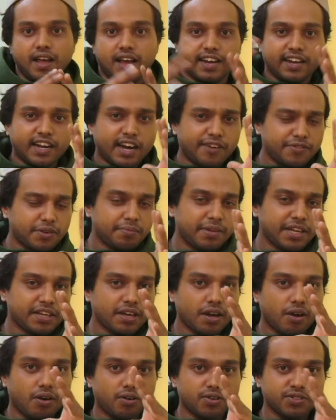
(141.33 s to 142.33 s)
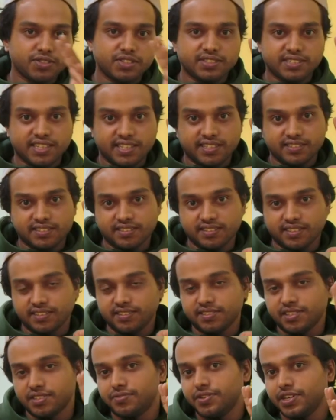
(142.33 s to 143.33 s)
And after making all these changes
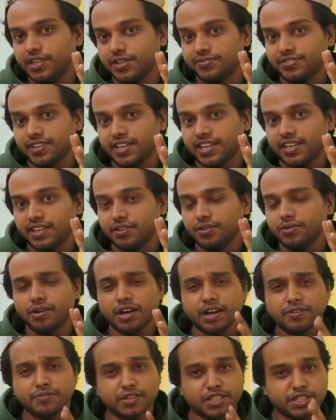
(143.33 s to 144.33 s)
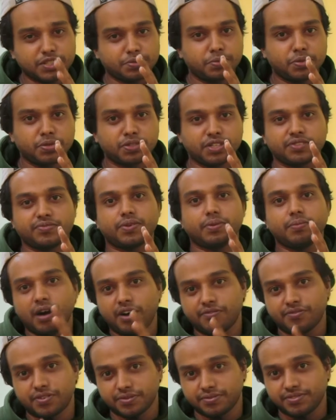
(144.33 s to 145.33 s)
in this video file, you have to export it from
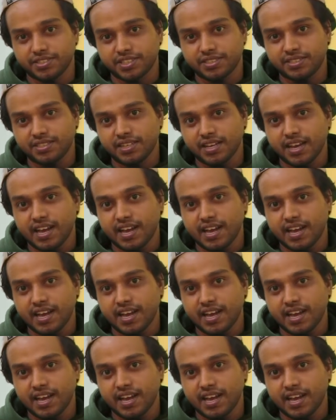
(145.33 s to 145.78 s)
After Effects.